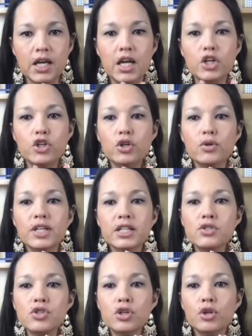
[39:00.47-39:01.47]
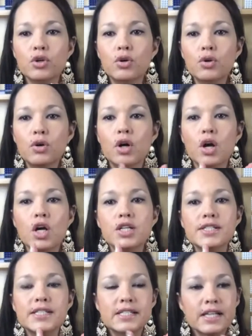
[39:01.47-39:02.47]
You can do
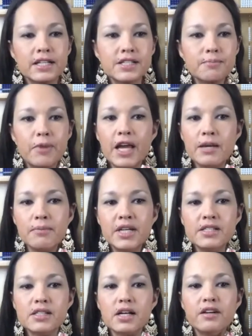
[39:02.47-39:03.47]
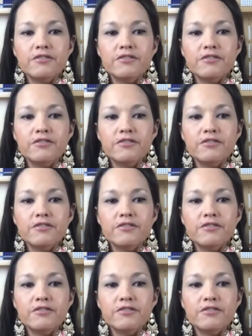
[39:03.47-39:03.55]
6 payments of